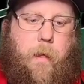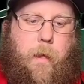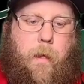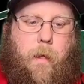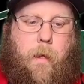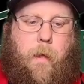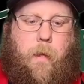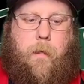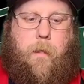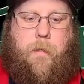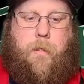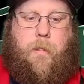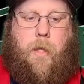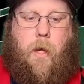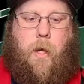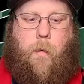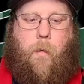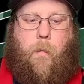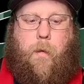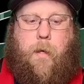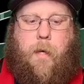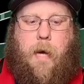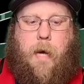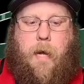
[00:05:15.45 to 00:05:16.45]
So
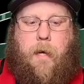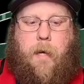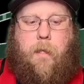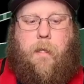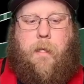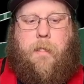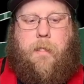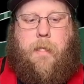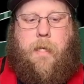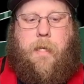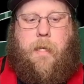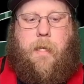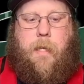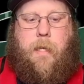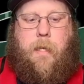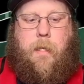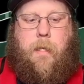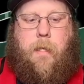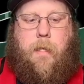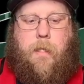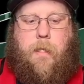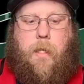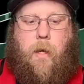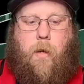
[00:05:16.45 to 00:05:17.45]
kind of let's get into
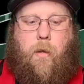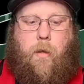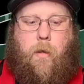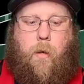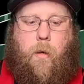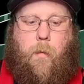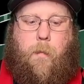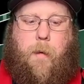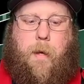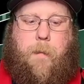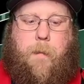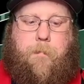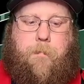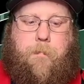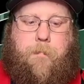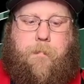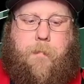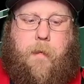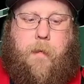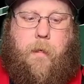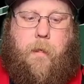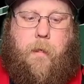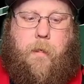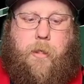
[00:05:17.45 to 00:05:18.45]
this here a little bit.
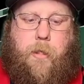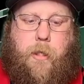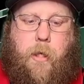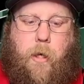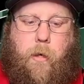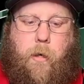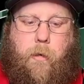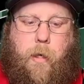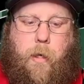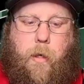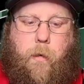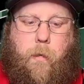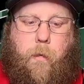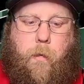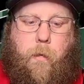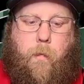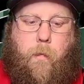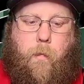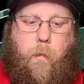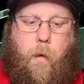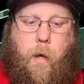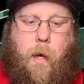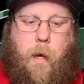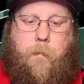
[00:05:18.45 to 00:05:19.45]
I'm going to show you
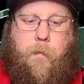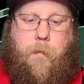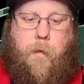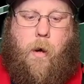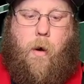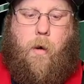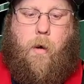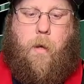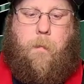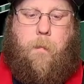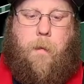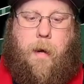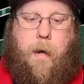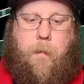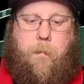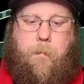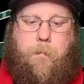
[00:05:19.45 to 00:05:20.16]
what I'm talking about.